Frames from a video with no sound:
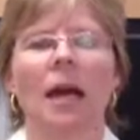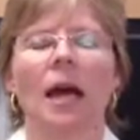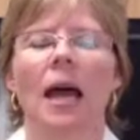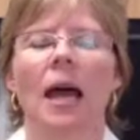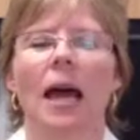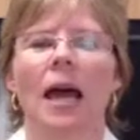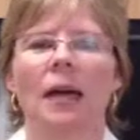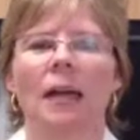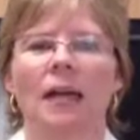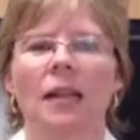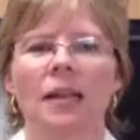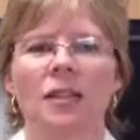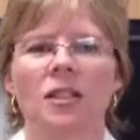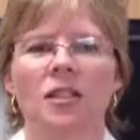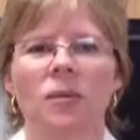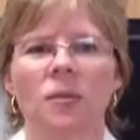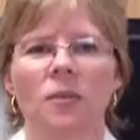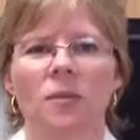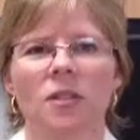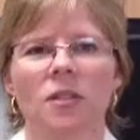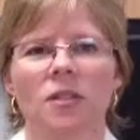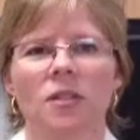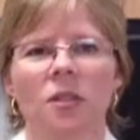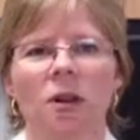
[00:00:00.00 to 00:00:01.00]
and as a
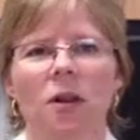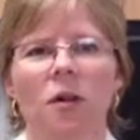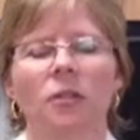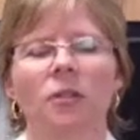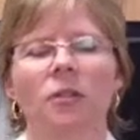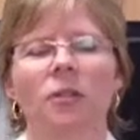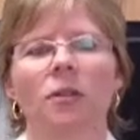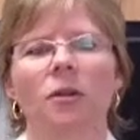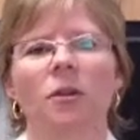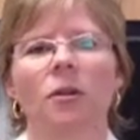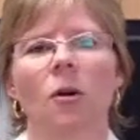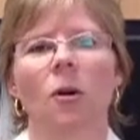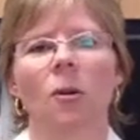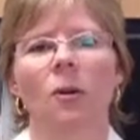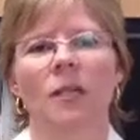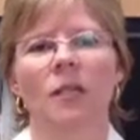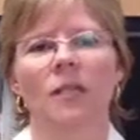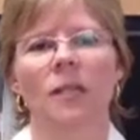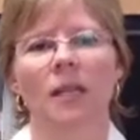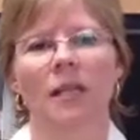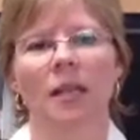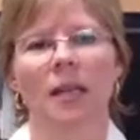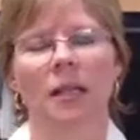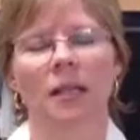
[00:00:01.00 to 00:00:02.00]
result, you're going
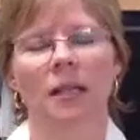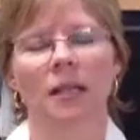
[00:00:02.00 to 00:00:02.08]
to get